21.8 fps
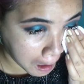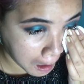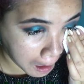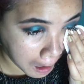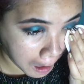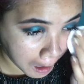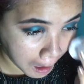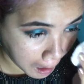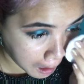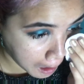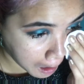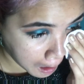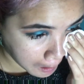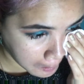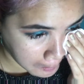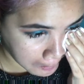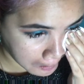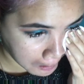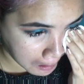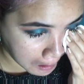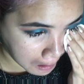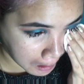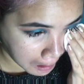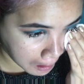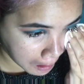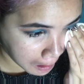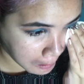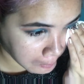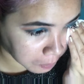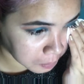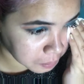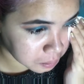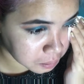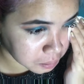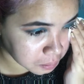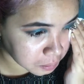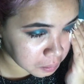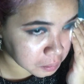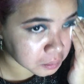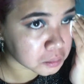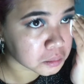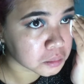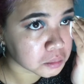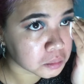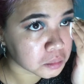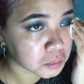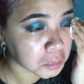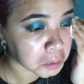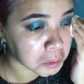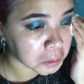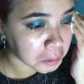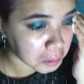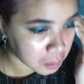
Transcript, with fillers: clarifying witch hazel mist, I'm just